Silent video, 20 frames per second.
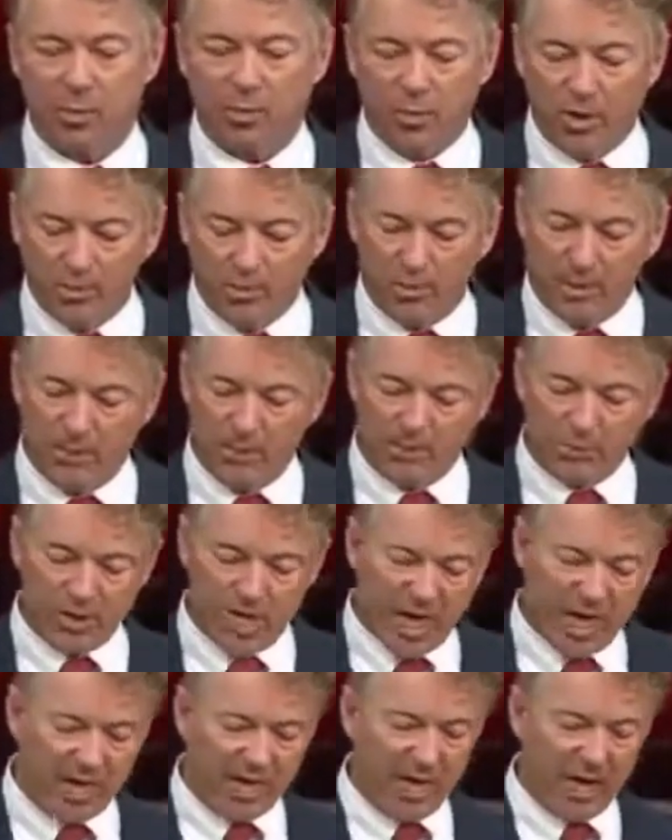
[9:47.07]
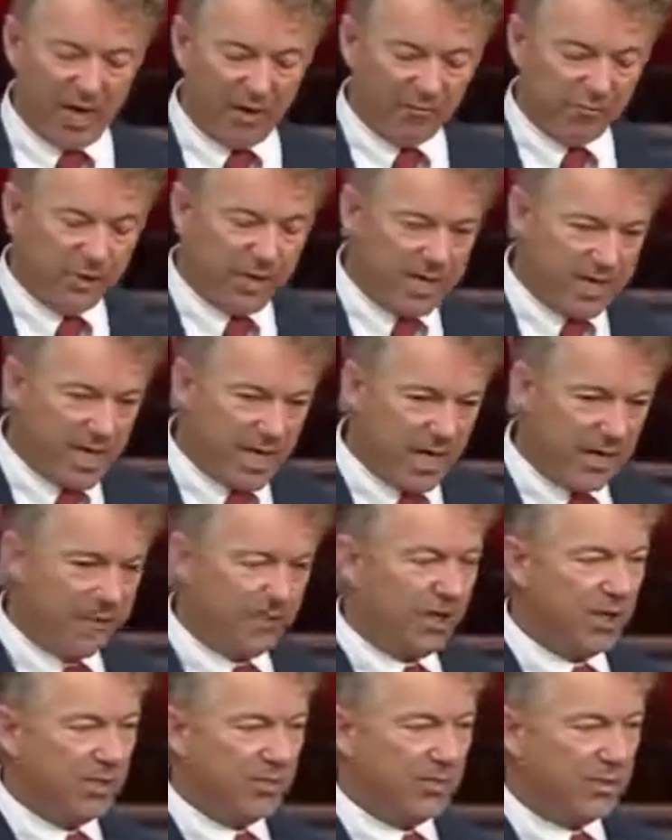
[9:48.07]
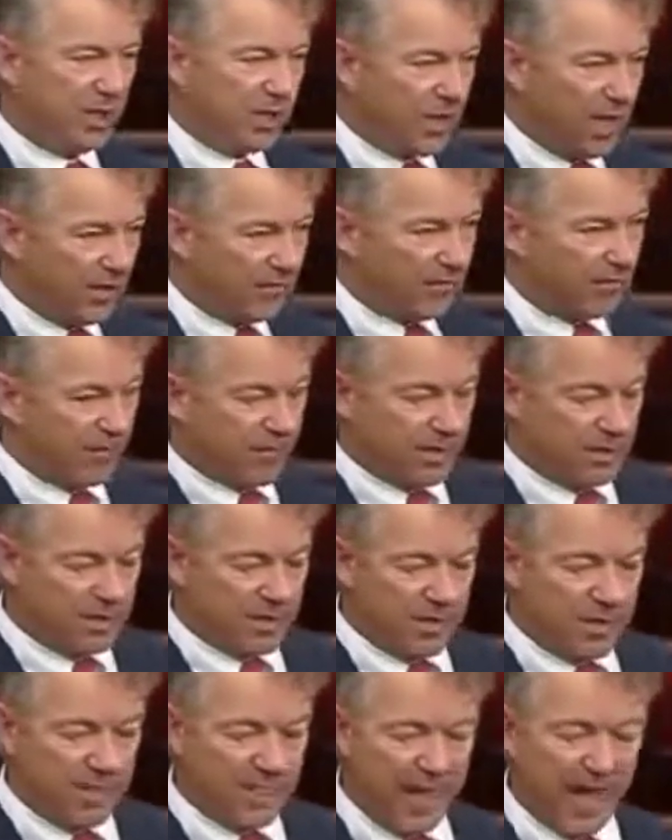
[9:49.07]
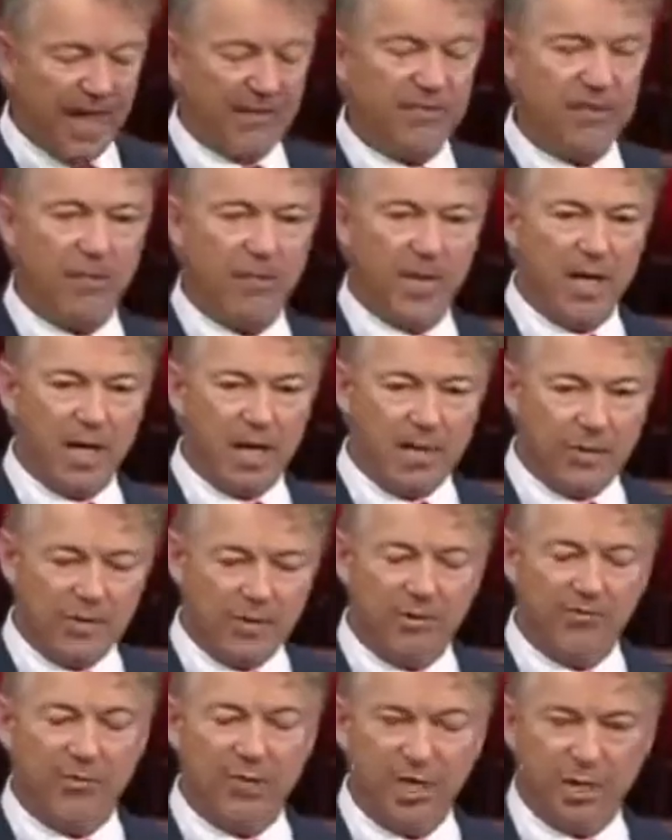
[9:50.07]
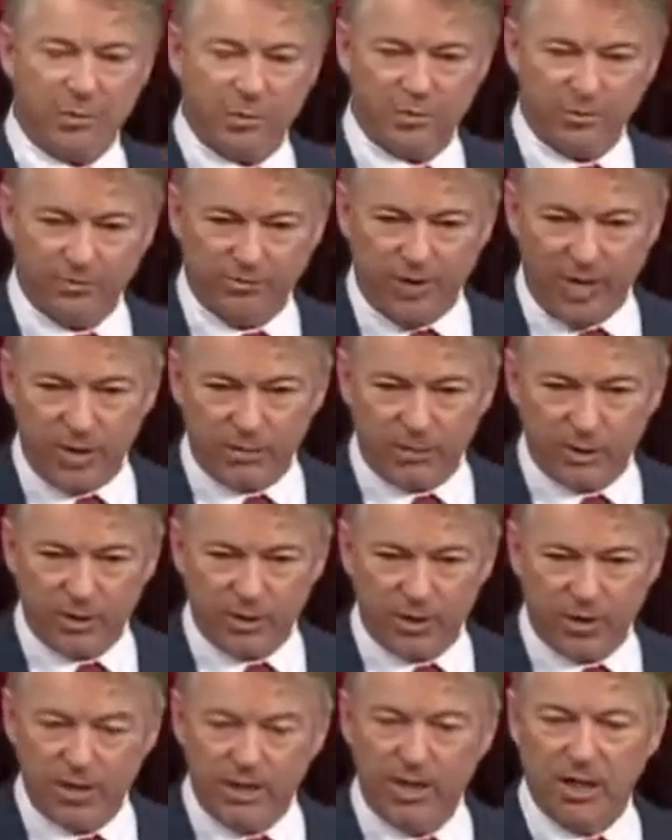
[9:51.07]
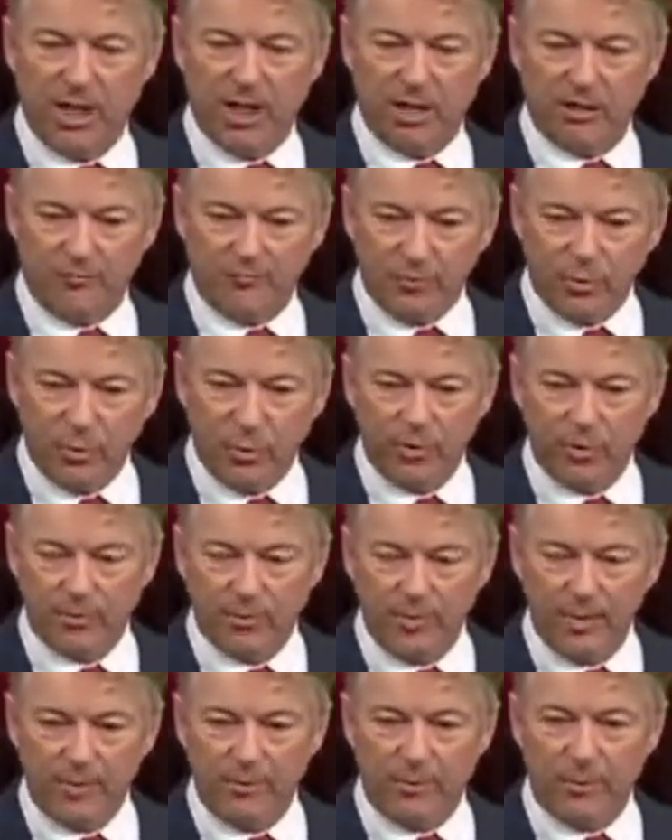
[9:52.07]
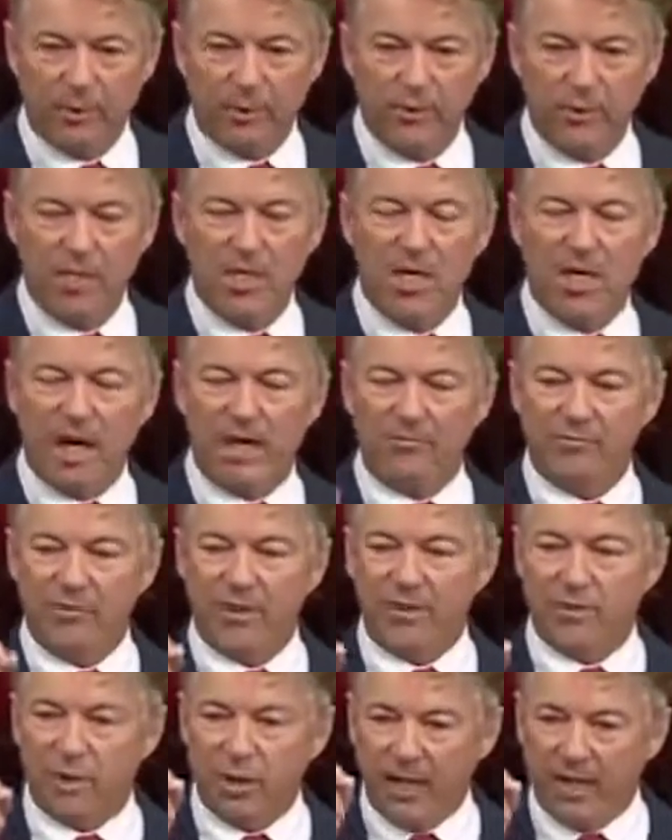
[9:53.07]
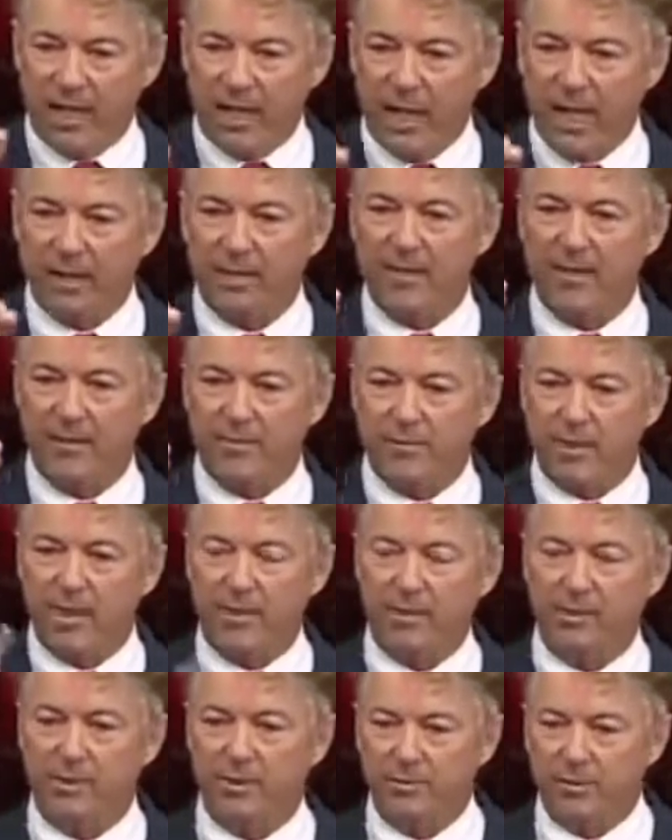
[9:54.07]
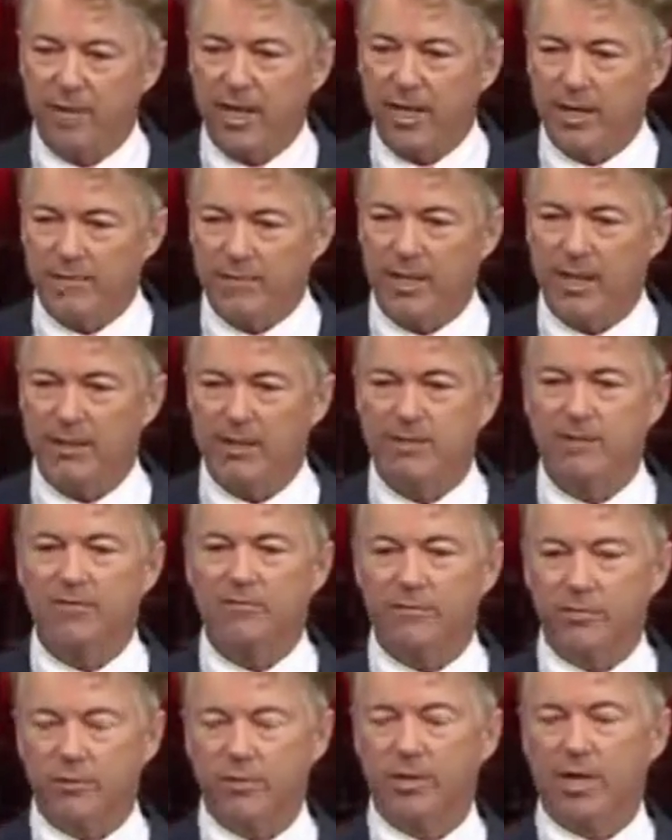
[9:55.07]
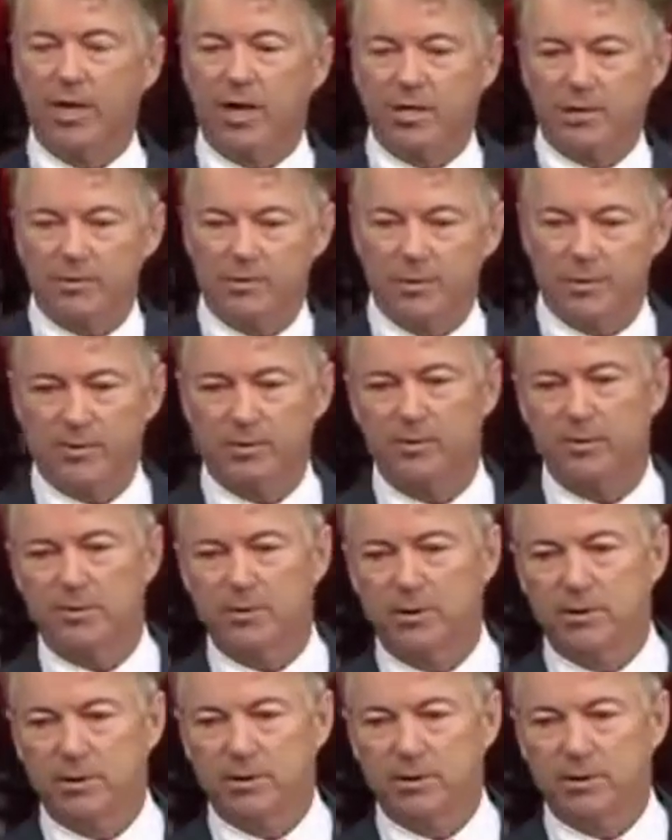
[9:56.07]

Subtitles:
We have people dying every day because the government, at the behest of Dr. Fauci and a few other people, have said you can't get monoclonal antibodies if you're in the hospital.